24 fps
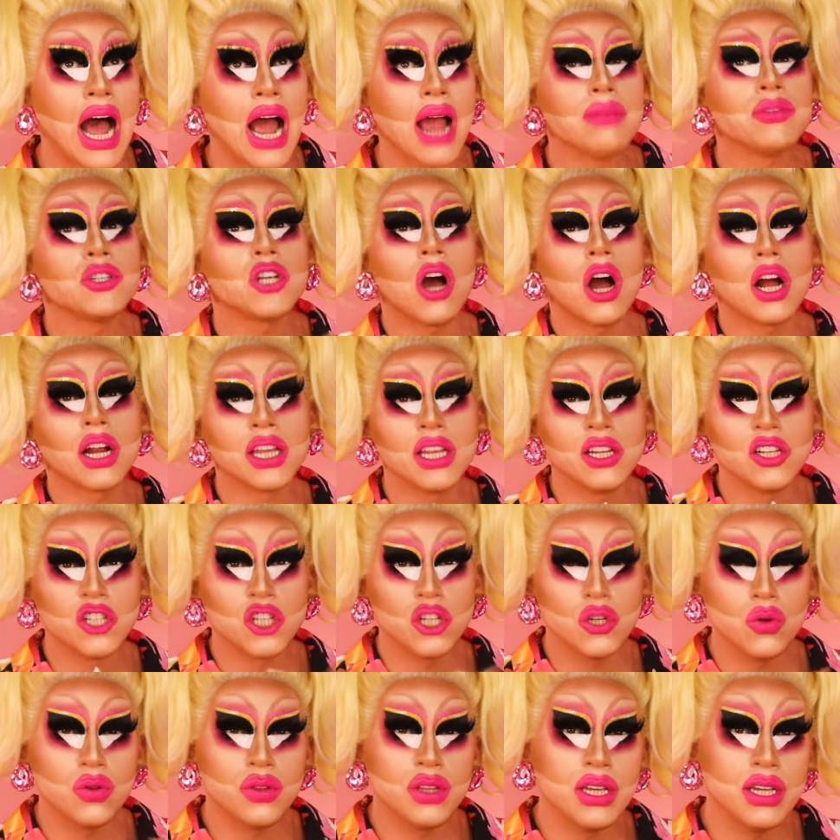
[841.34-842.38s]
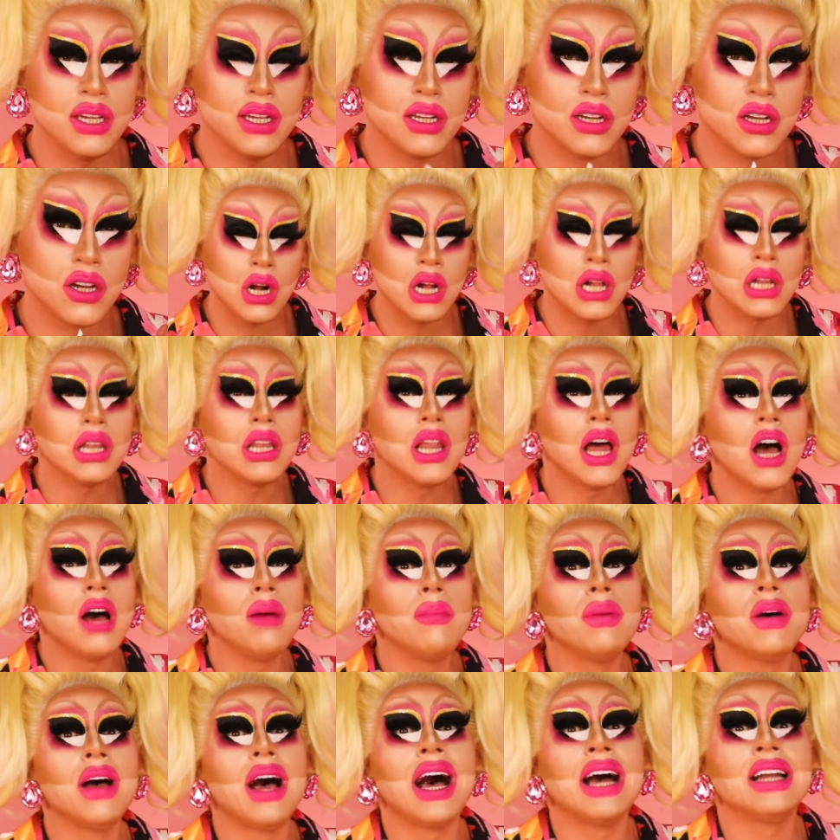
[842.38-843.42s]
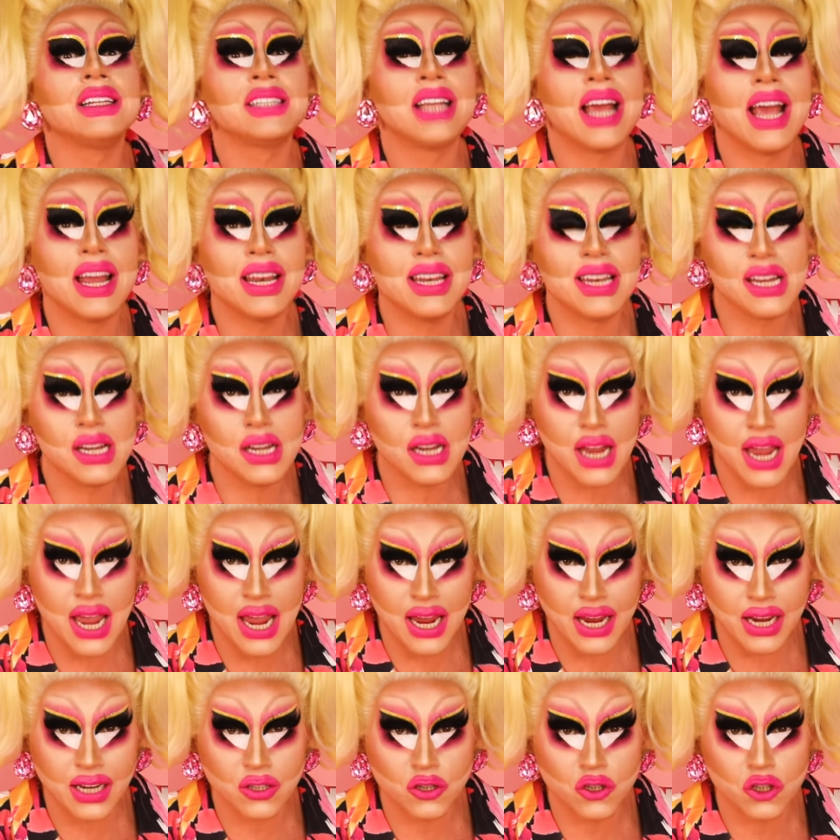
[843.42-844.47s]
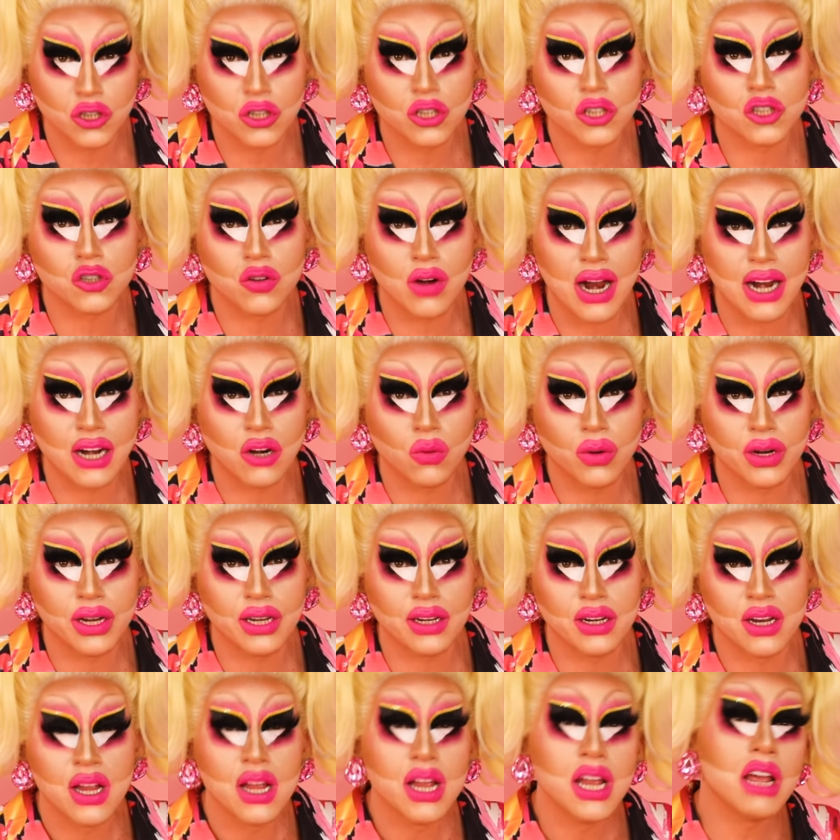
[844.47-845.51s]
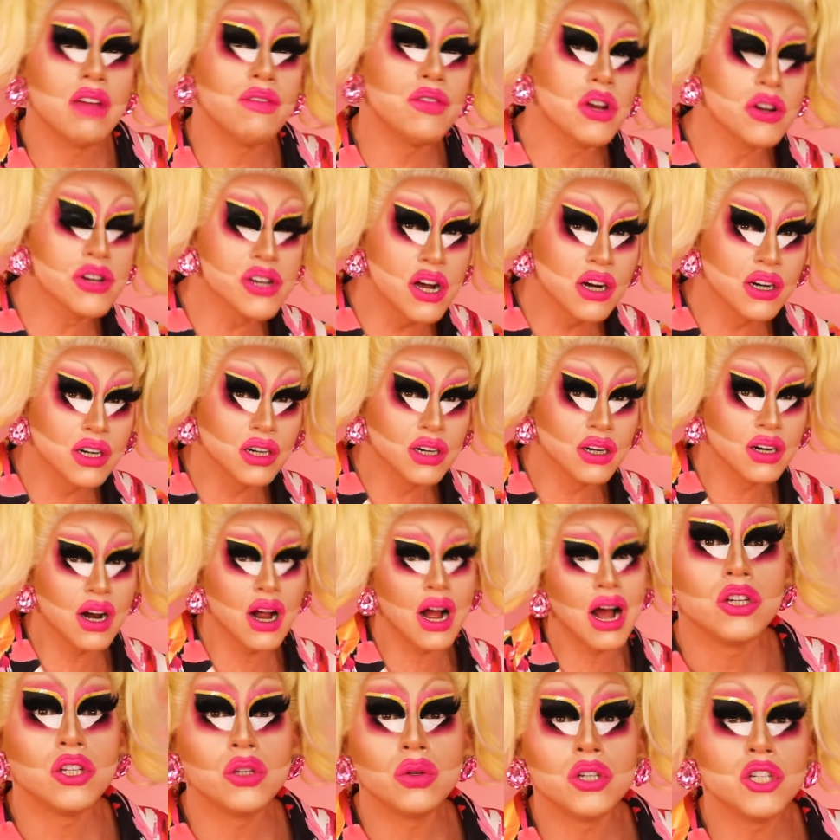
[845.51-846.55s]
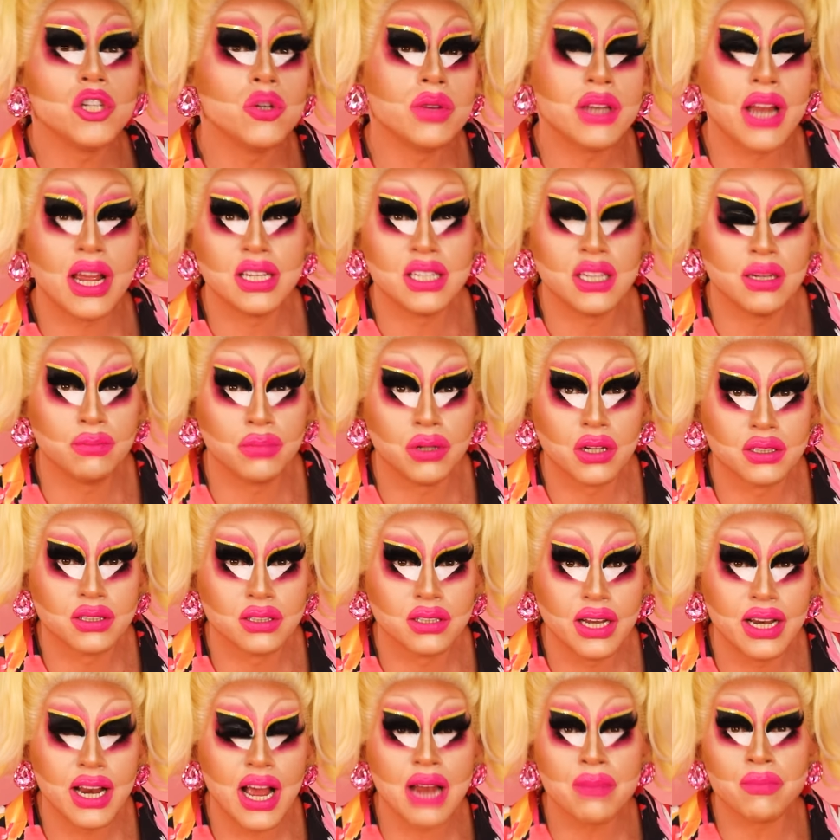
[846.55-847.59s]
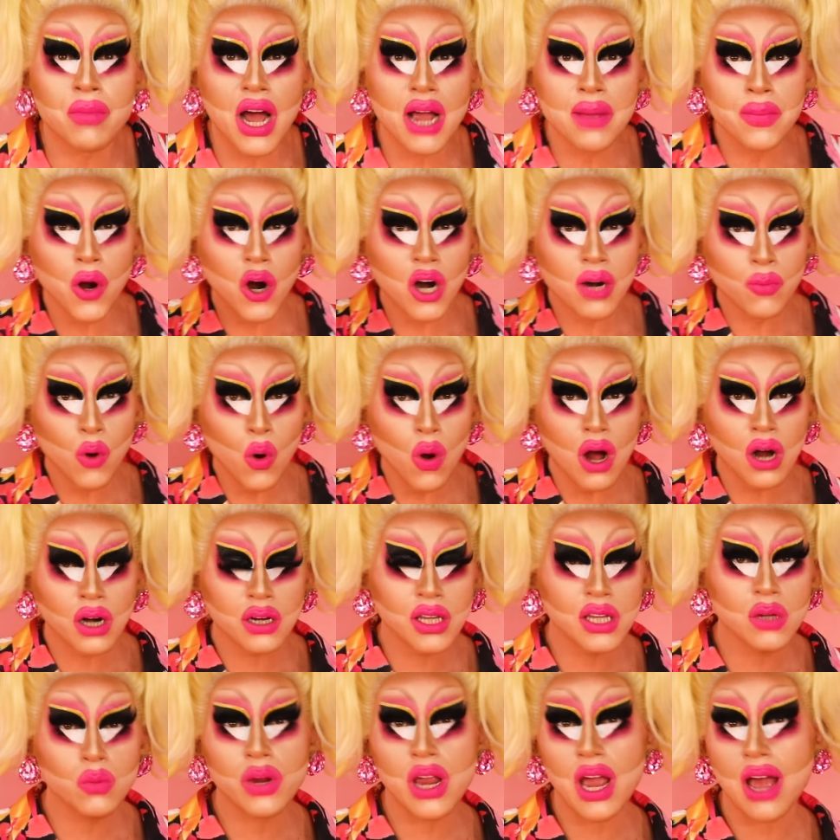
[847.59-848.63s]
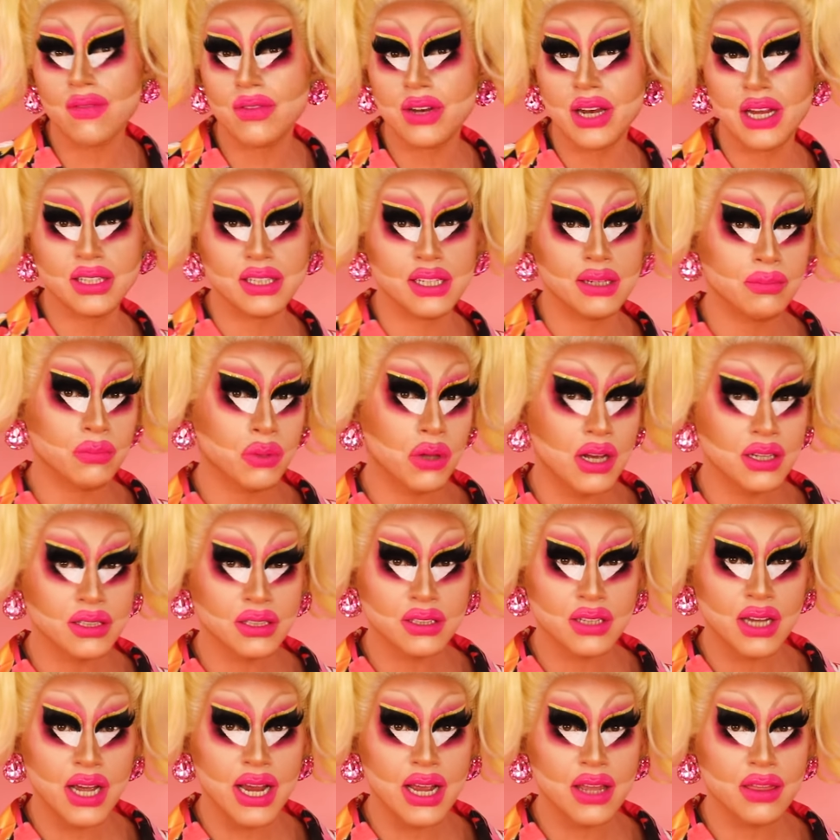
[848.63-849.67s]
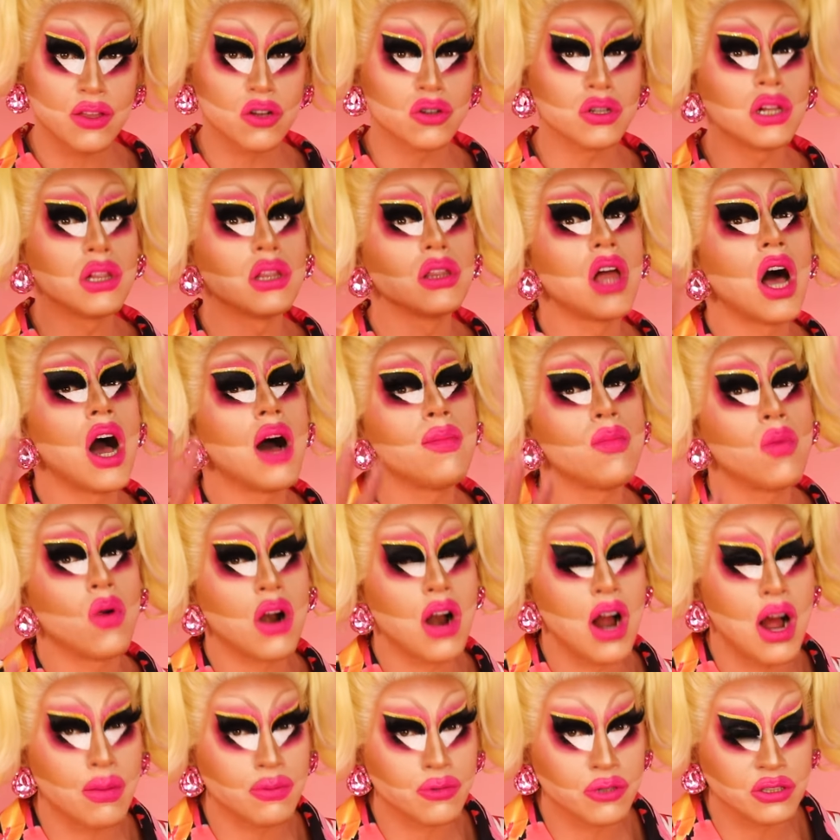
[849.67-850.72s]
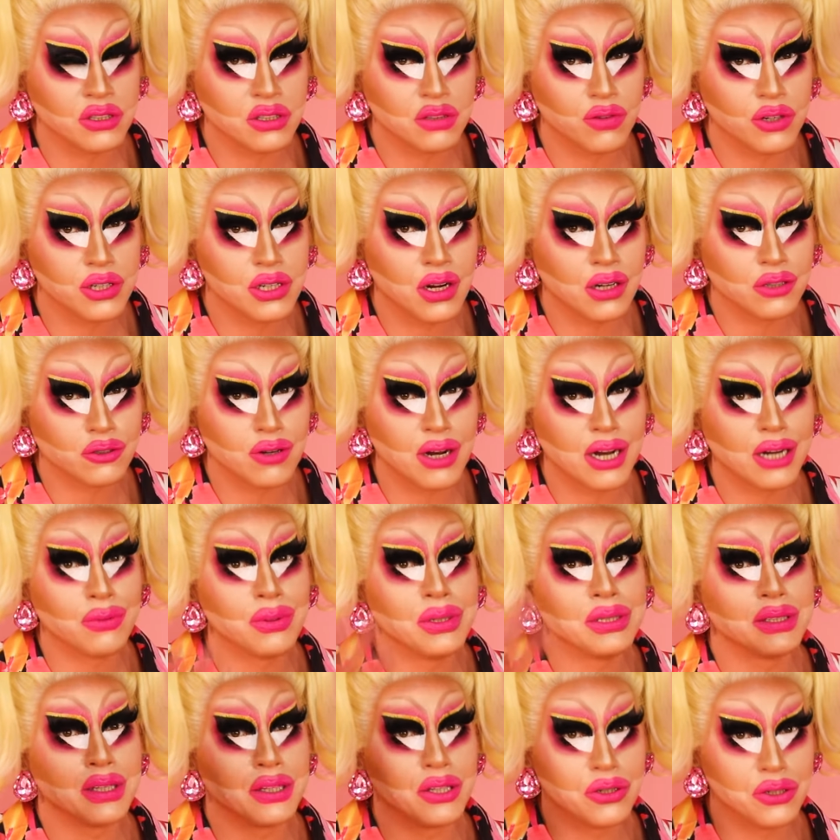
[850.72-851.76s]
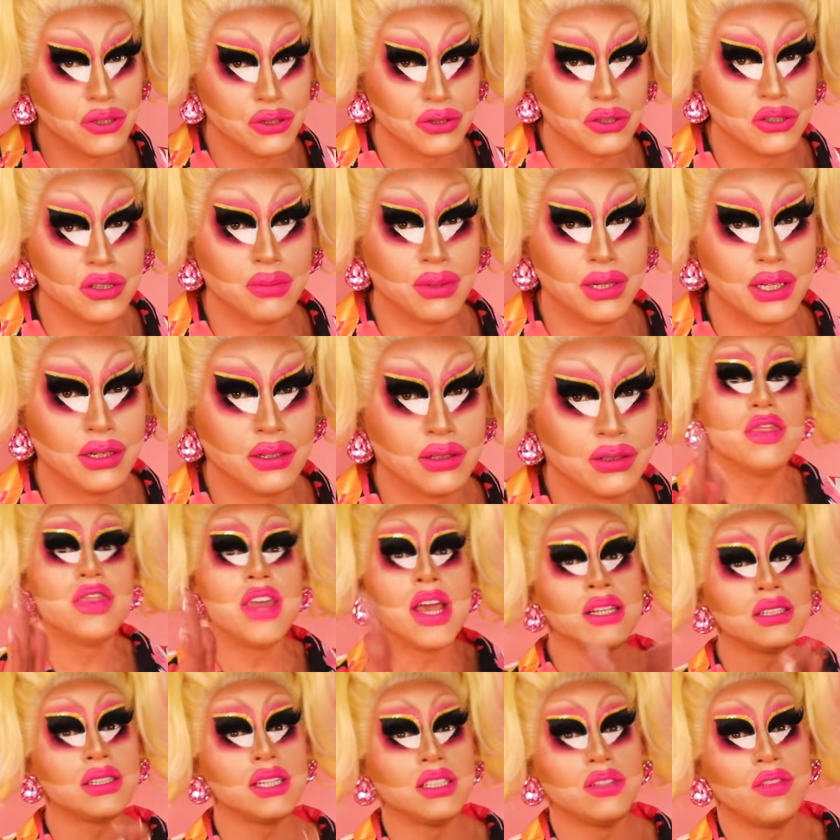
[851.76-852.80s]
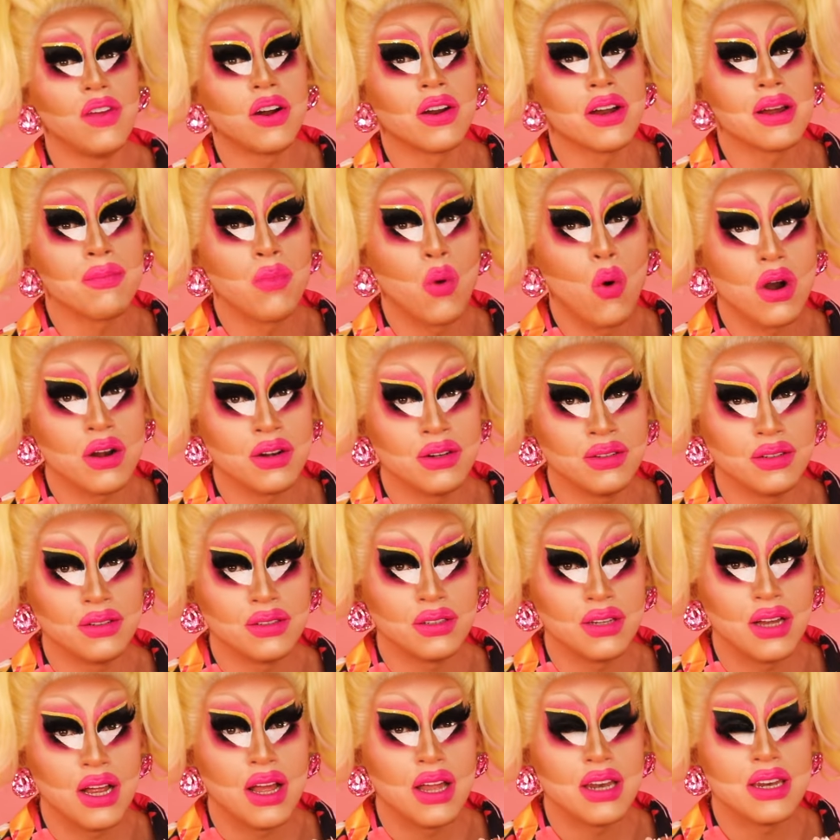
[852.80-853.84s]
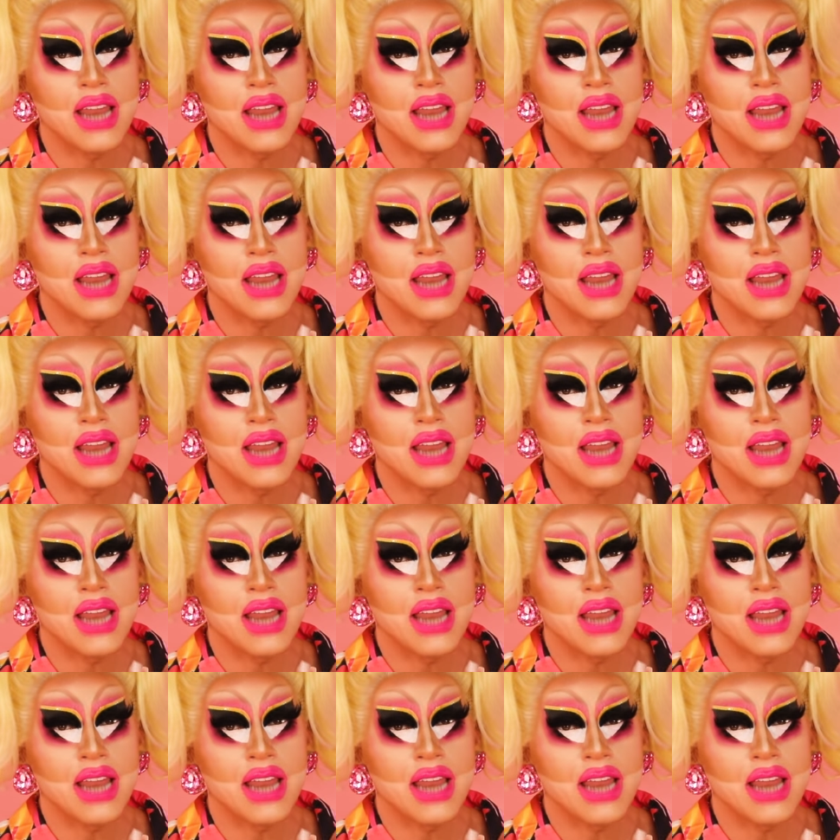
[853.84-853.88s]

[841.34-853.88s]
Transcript: I'm talking to the club attending age drag queen. If you're younger, you can do an 18 plus night. At my bar in Milwaukee, we have an 18 plus night. There's a lot more options for young drag queens than there used to be. This is very important.